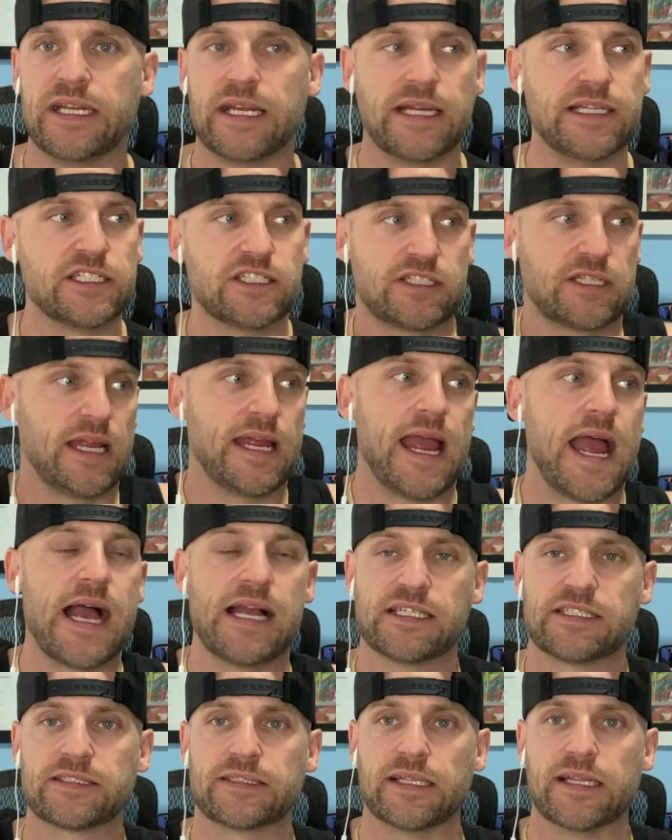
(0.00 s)
I
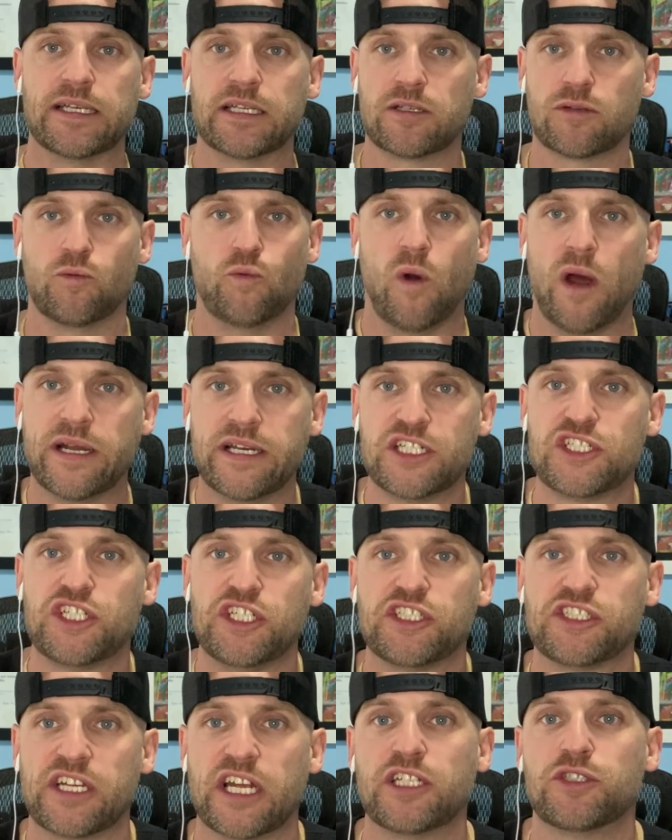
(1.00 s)
asked, why did she
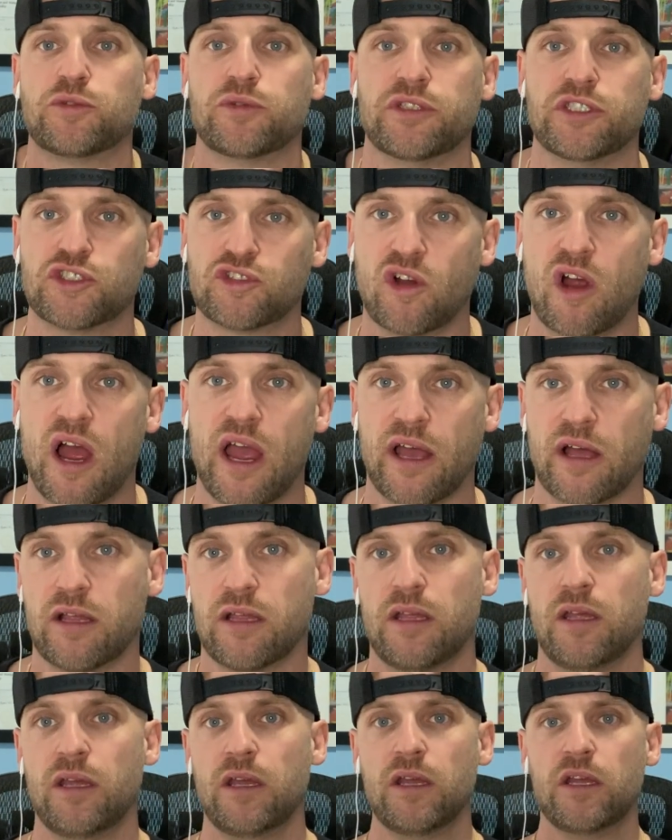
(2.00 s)
schedule the trial?
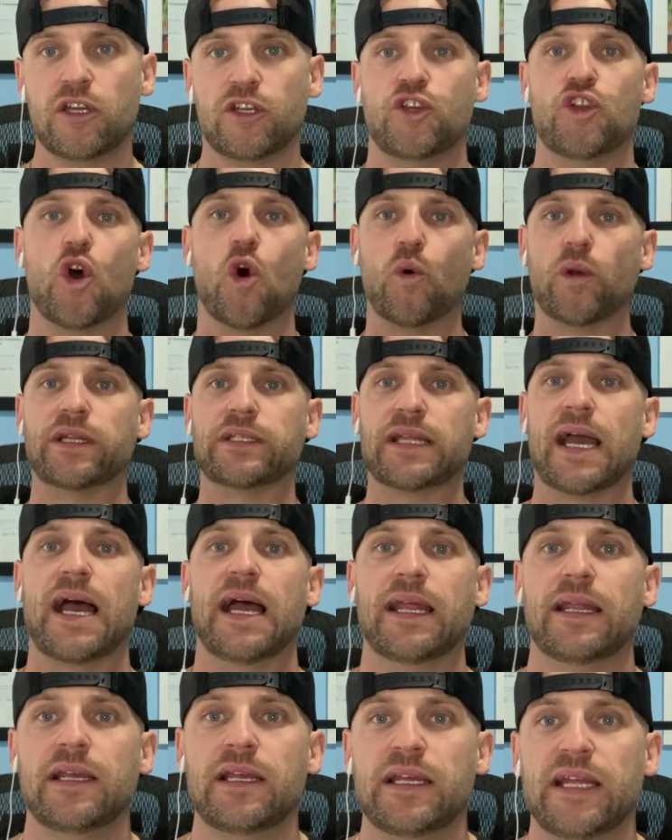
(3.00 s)
Knowing
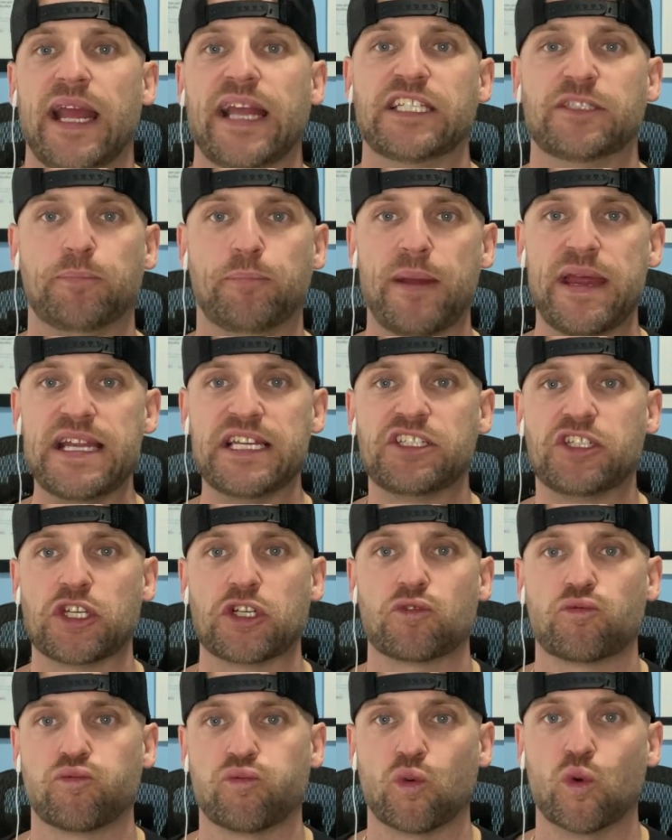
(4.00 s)
that it's basic
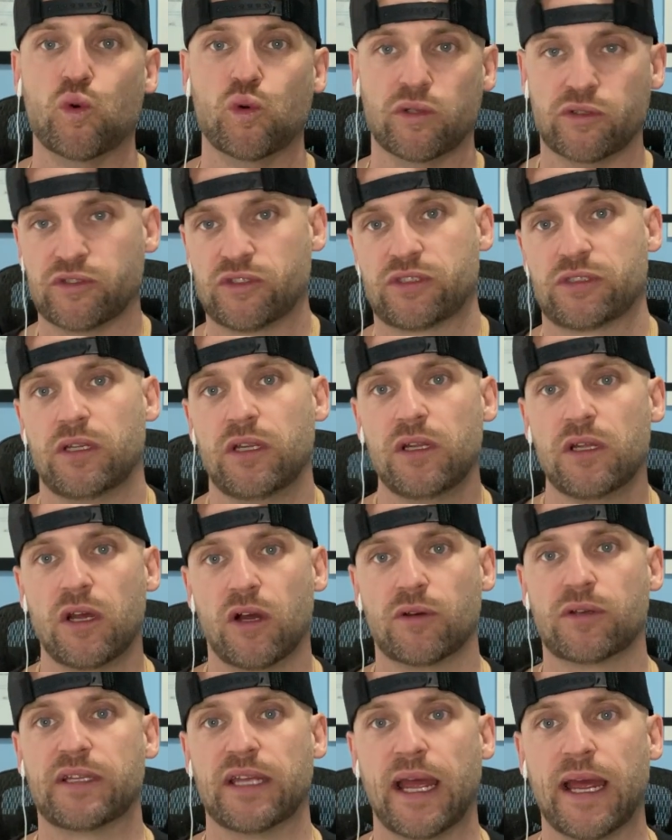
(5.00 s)
rules,
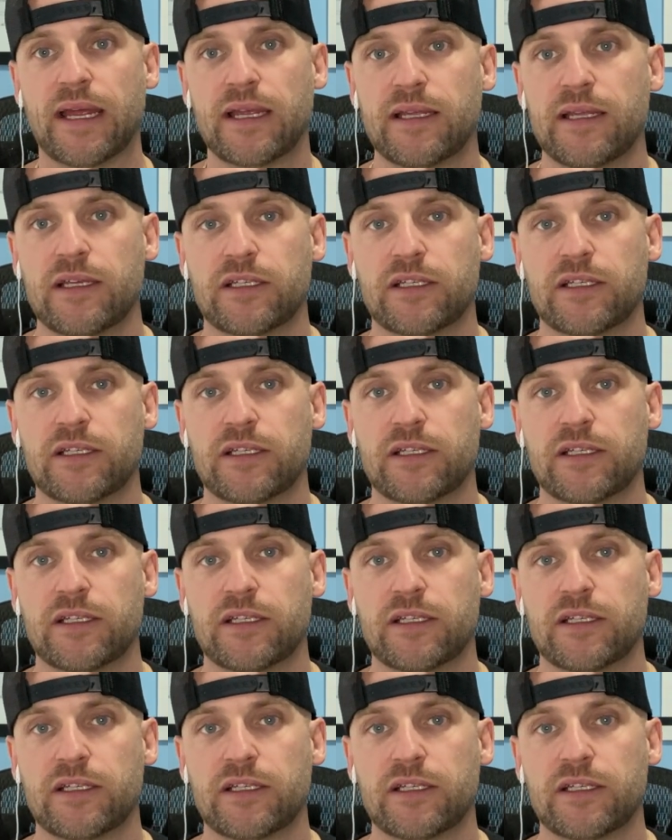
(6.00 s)
okay?